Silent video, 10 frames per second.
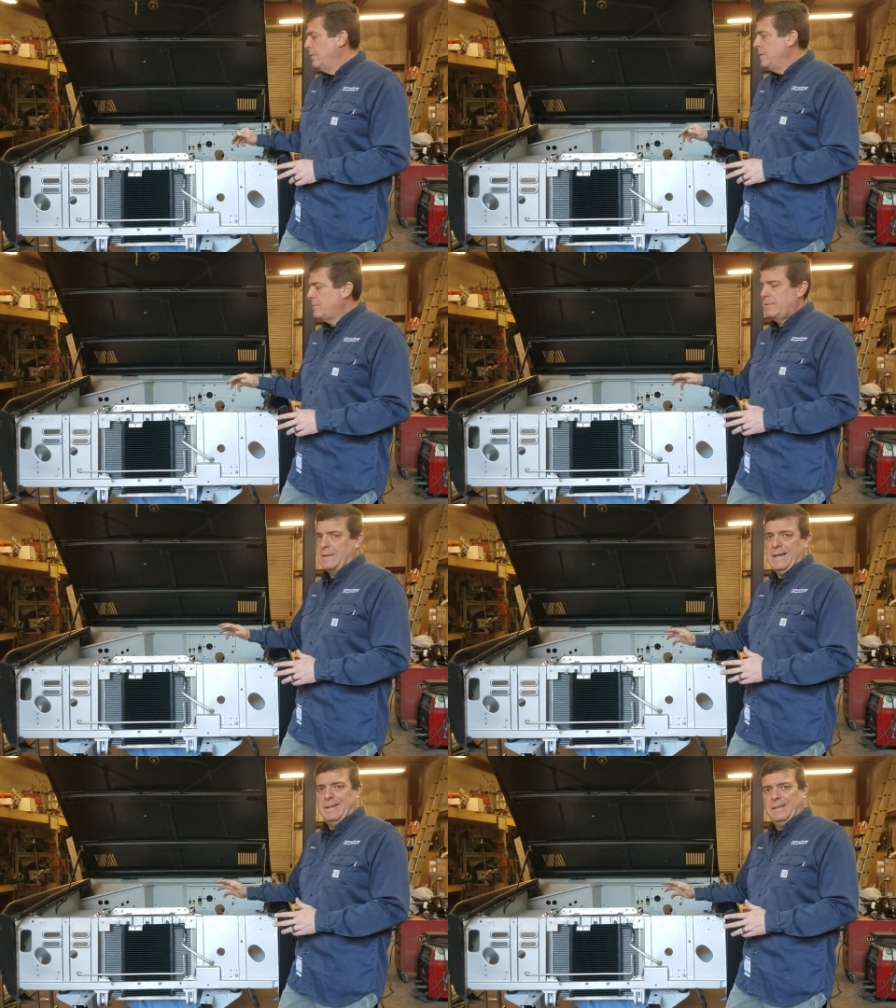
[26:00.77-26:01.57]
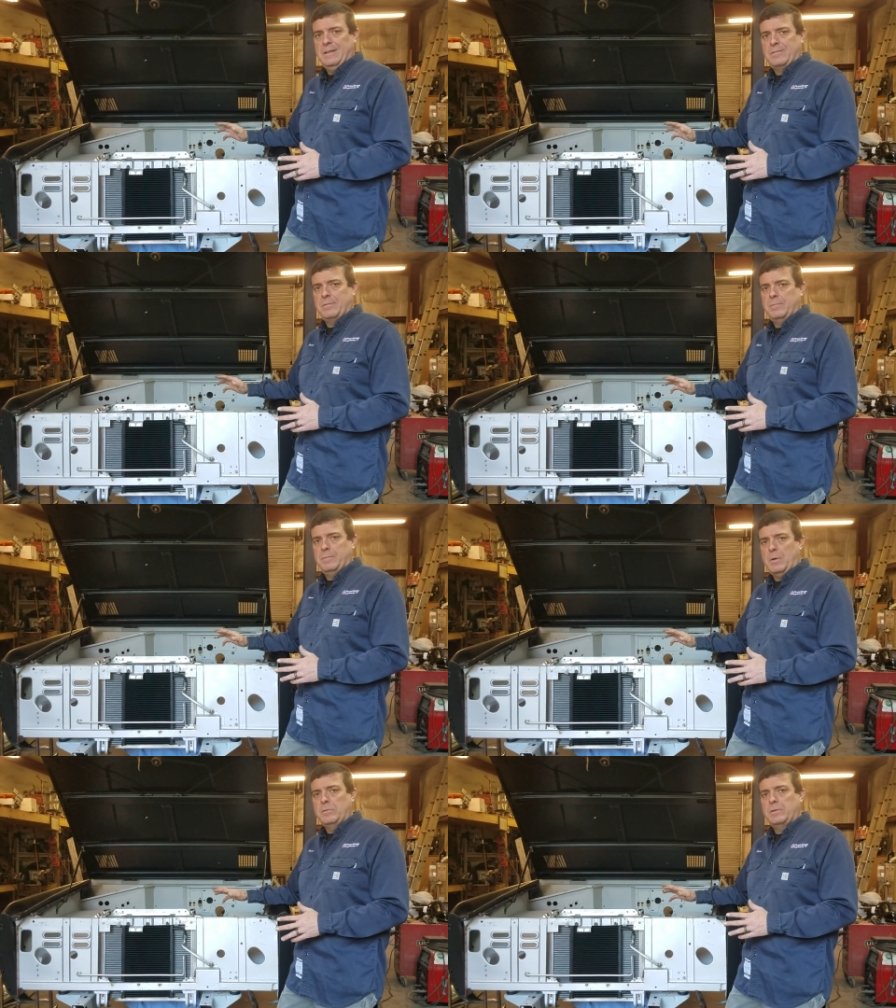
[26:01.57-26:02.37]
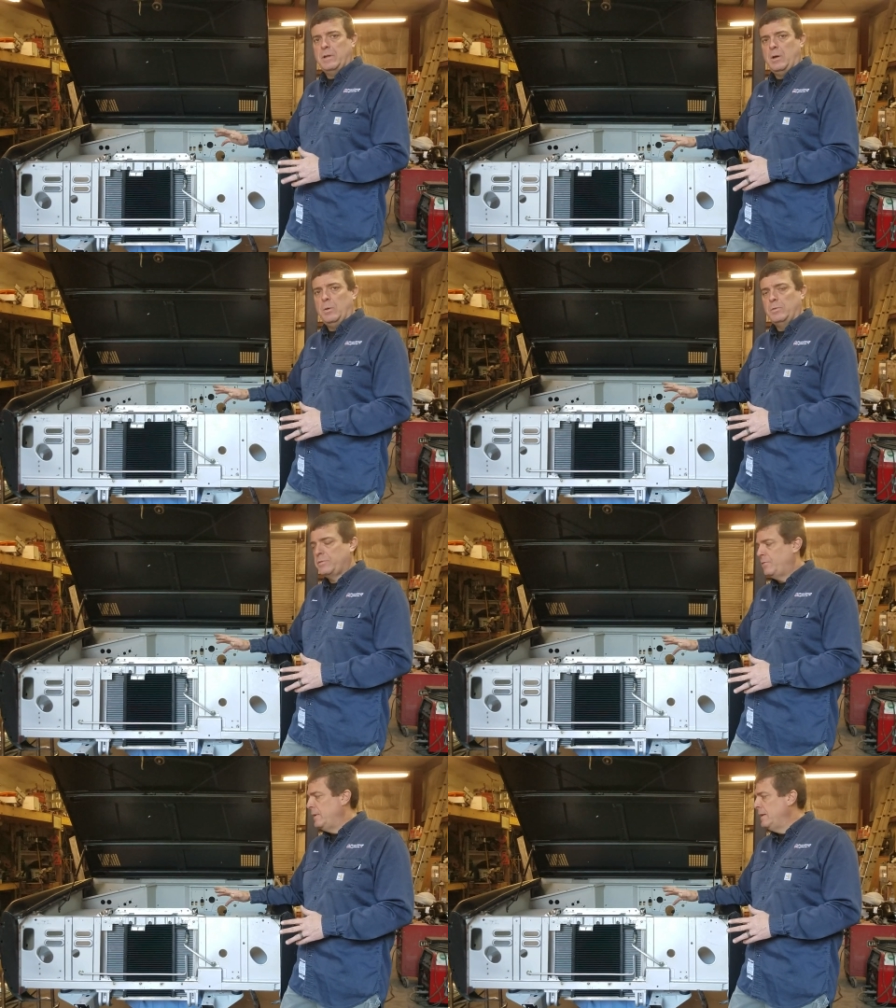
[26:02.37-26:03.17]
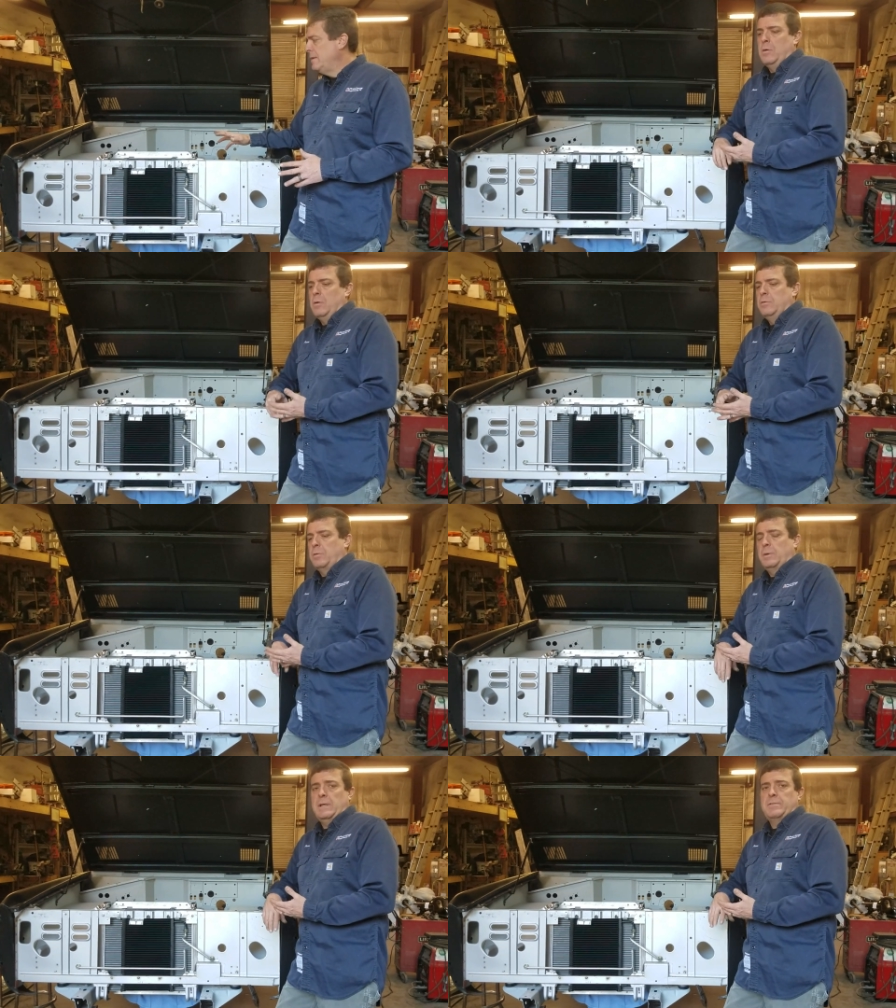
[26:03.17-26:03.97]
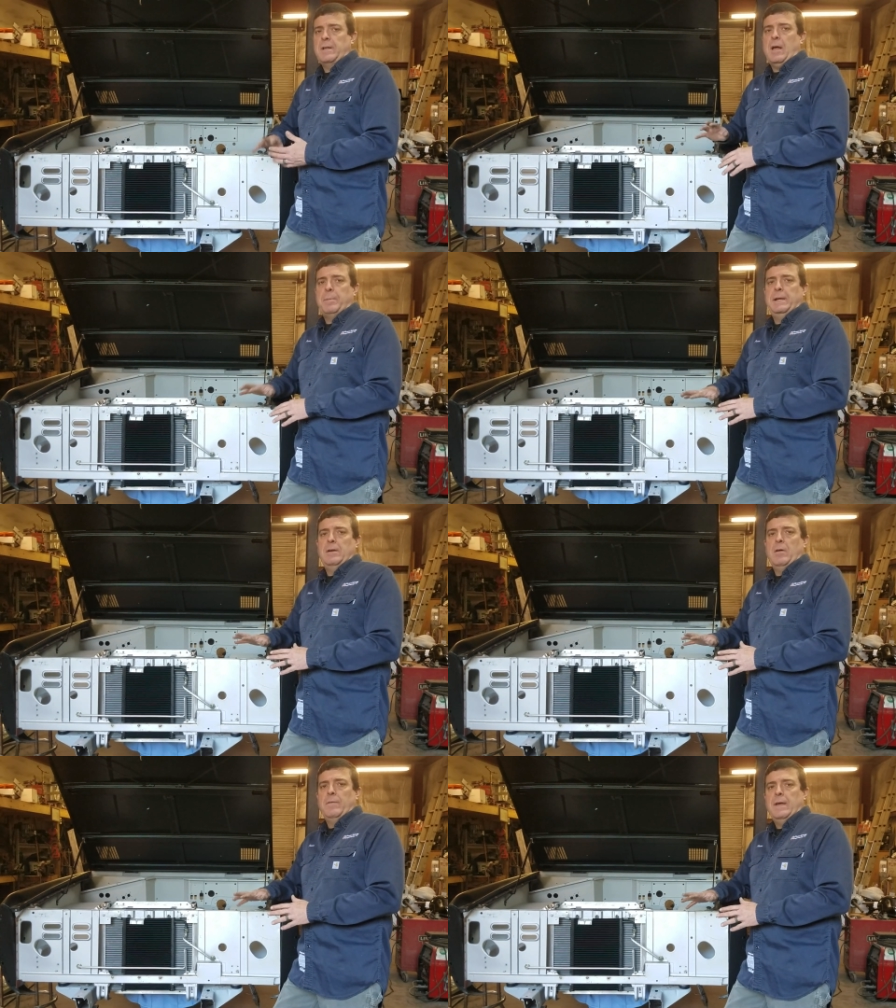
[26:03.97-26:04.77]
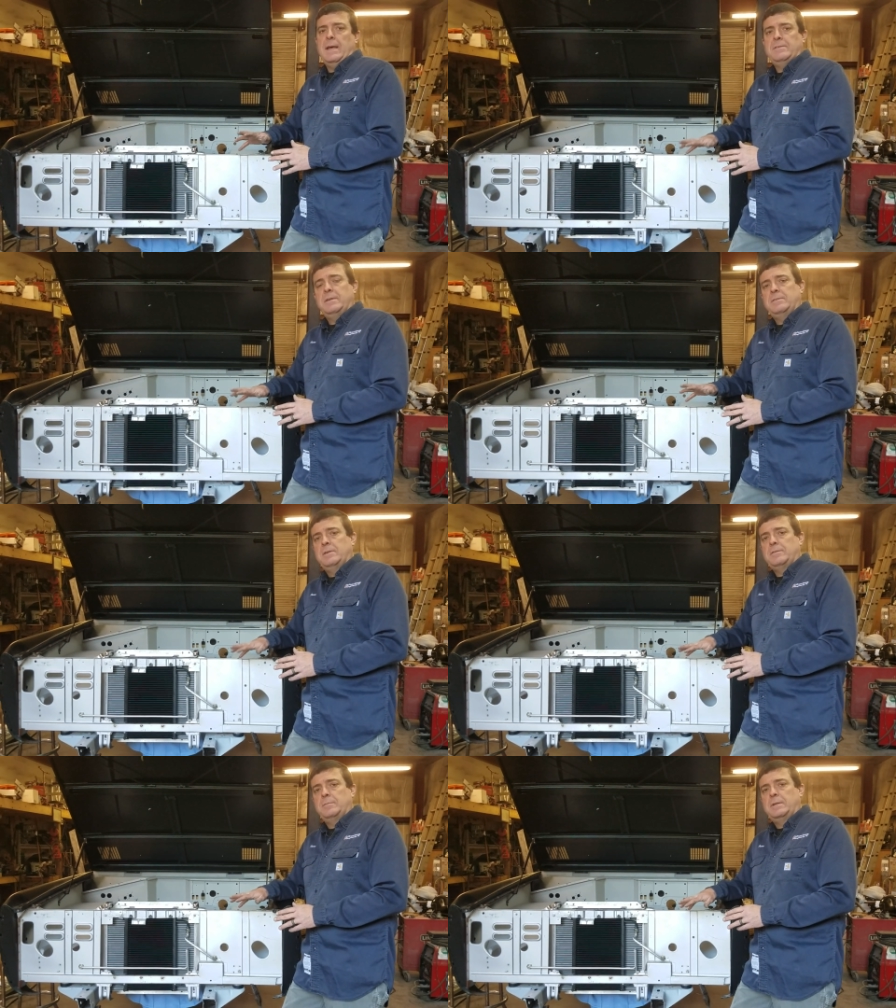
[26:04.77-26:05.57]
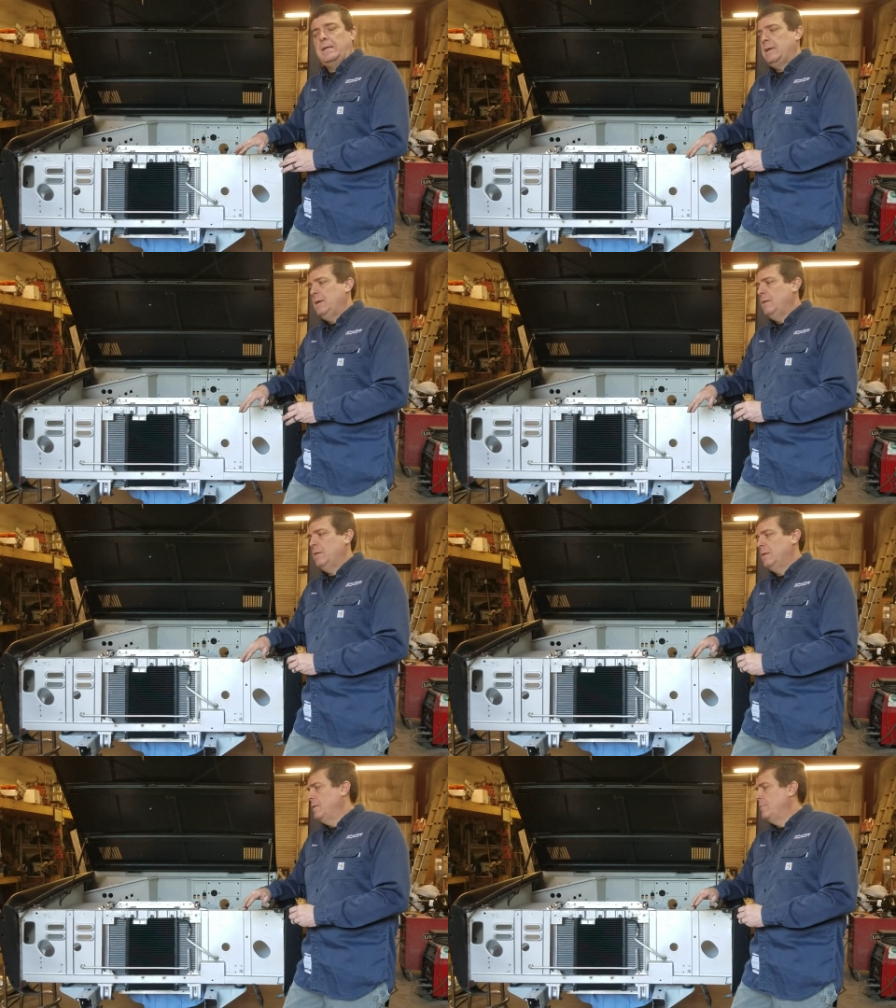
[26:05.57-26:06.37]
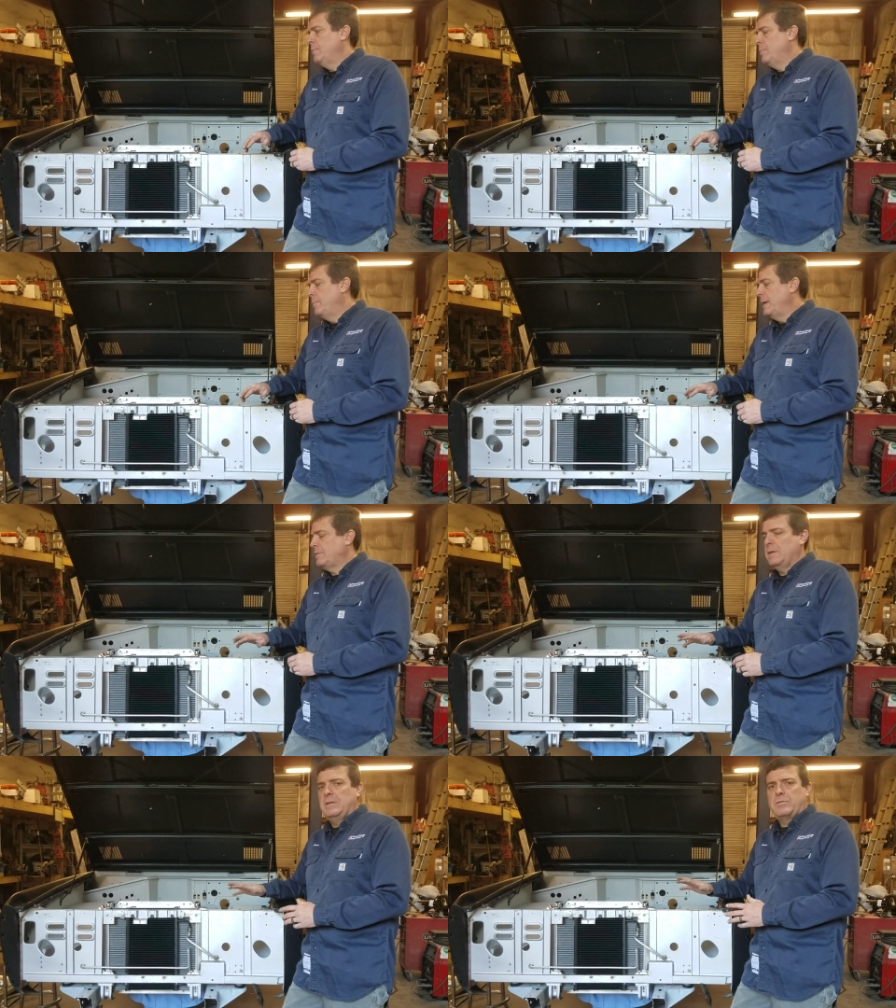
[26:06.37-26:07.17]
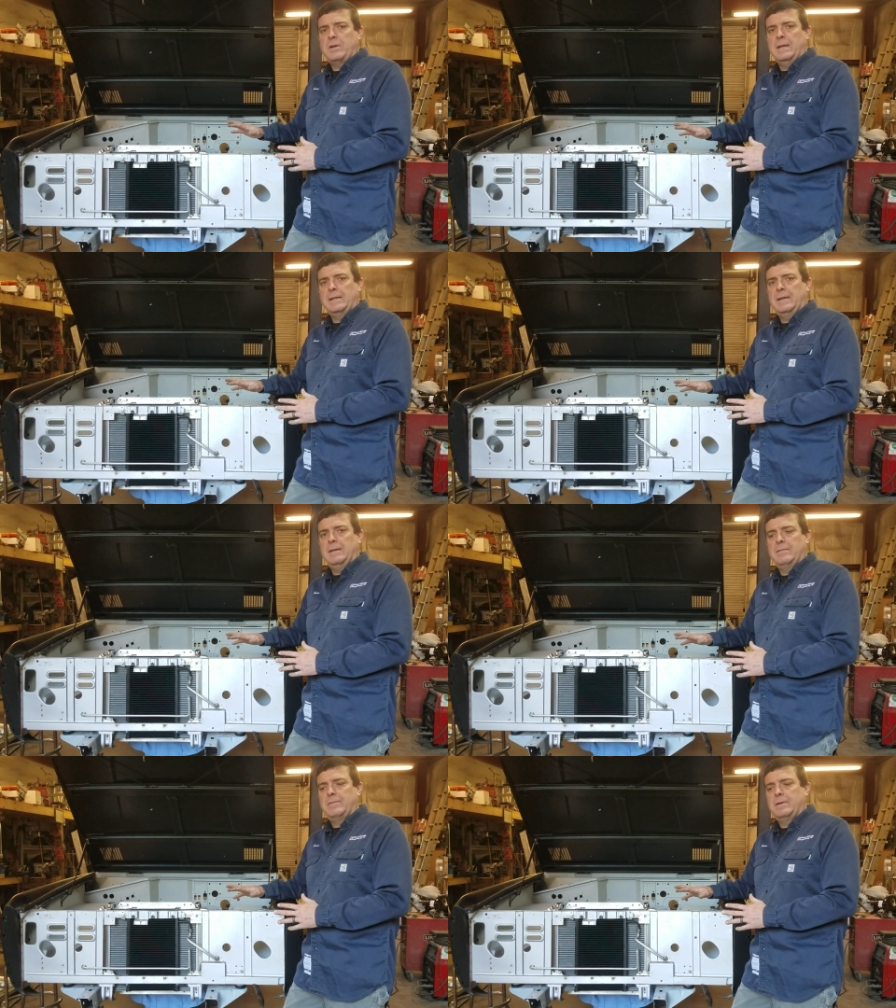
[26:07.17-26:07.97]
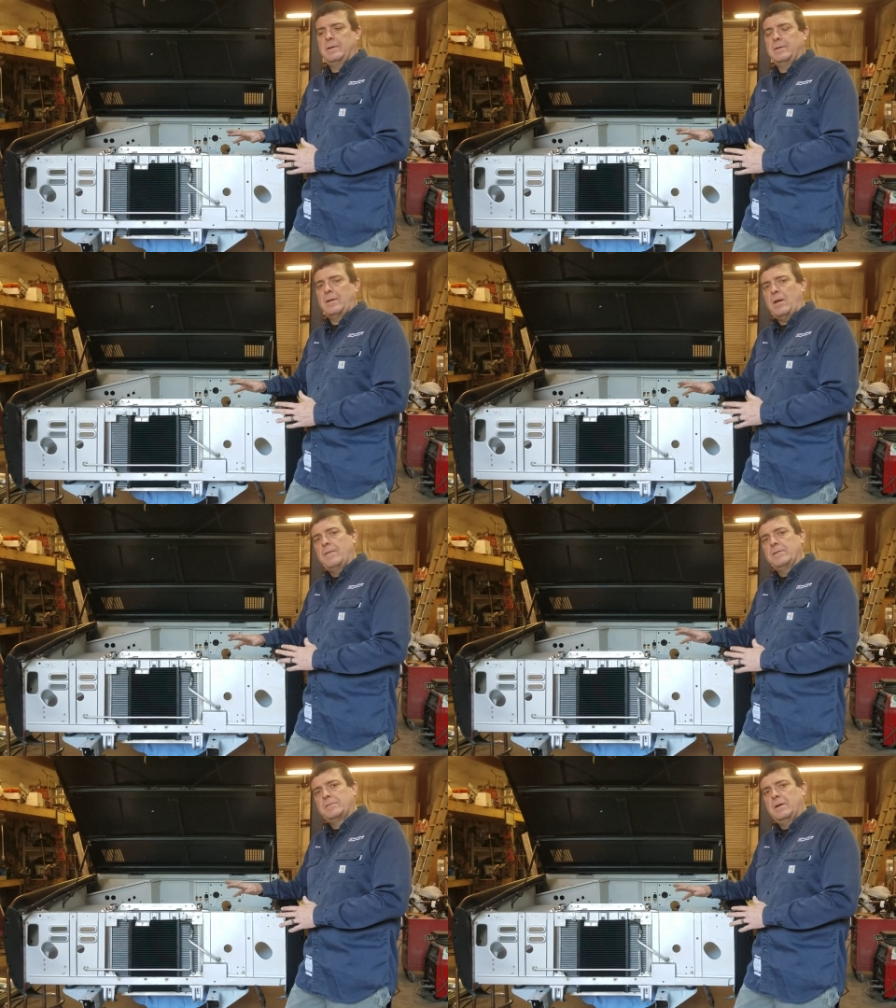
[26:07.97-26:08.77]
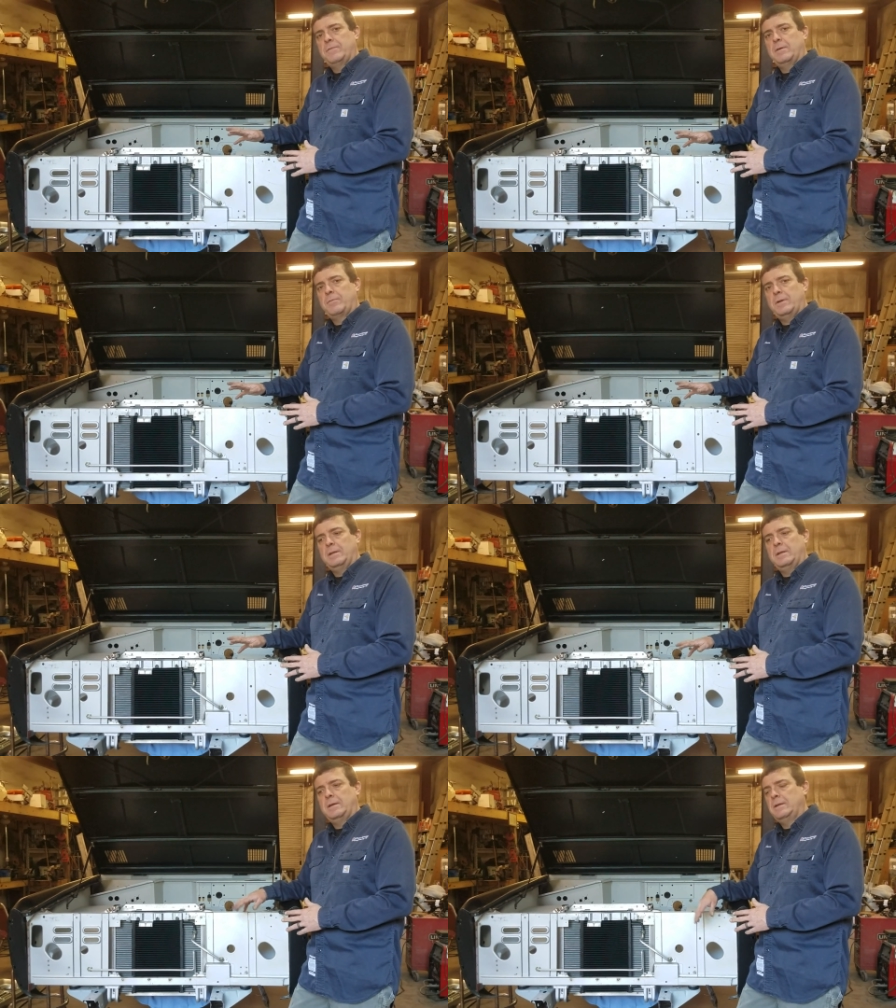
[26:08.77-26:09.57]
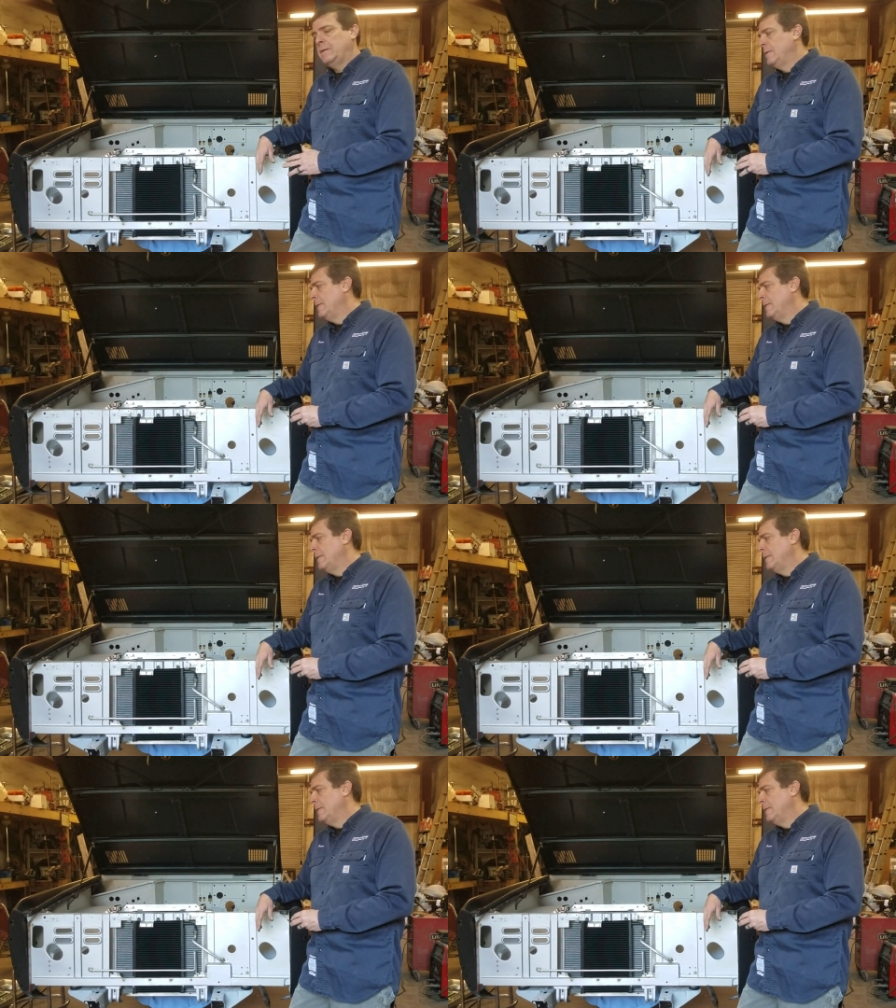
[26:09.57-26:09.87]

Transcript: this kind of gets most of the holes fit. So we're going to stop here on the A C system today. Uh, basically just trying to get uh, a lot of this stuff up front done.